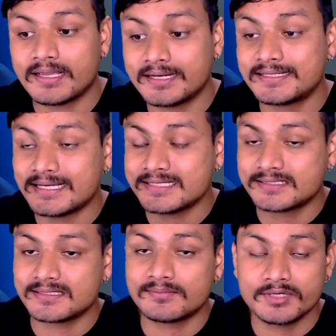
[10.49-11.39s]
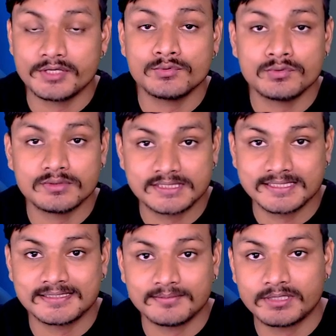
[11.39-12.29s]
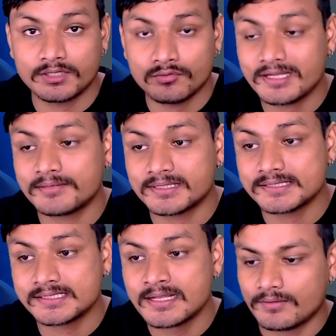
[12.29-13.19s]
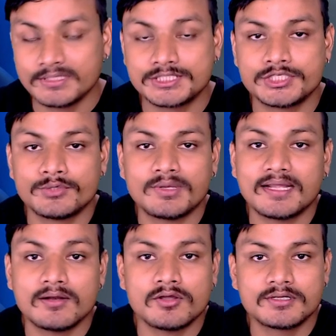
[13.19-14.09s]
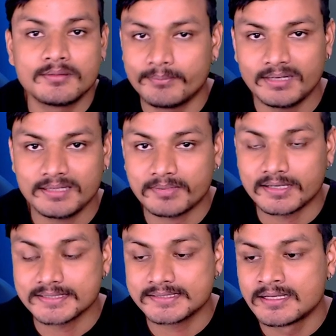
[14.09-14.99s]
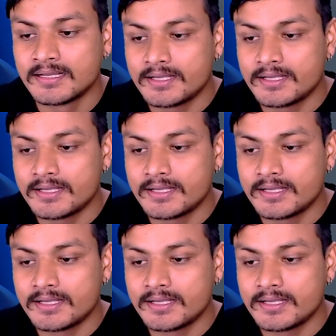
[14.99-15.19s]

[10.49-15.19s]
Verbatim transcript: And it has some new system requirements which you cannot bypass.